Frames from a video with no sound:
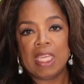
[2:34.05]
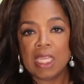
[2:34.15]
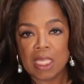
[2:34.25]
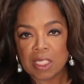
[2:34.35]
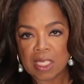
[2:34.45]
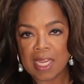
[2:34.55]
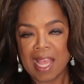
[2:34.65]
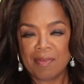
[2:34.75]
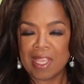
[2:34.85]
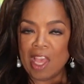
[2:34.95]
eat and
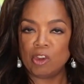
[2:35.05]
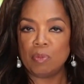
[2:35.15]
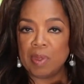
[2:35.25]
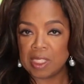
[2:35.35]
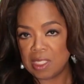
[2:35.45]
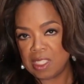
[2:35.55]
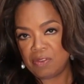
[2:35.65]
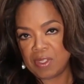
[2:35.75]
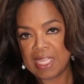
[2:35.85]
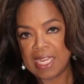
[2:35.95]
have accountability
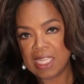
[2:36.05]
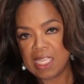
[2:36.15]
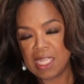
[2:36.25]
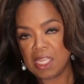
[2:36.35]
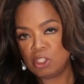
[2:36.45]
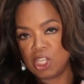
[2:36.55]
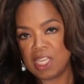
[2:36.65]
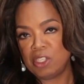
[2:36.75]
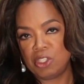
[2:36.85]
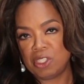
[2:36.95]
for that eating
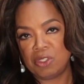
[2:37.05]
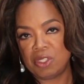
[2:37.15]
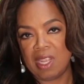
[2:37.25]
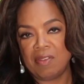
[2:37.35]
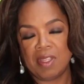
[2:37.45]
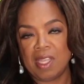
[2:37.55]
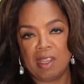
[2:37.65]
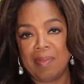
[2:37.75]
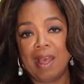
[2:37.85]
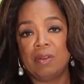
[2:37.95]
changes
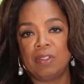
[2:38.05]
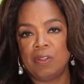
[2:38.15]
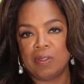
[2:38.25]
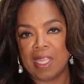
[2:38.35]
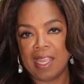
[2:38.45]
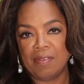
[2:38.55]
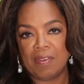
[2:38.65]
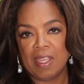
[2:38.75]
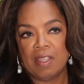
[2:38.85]
everything about your life.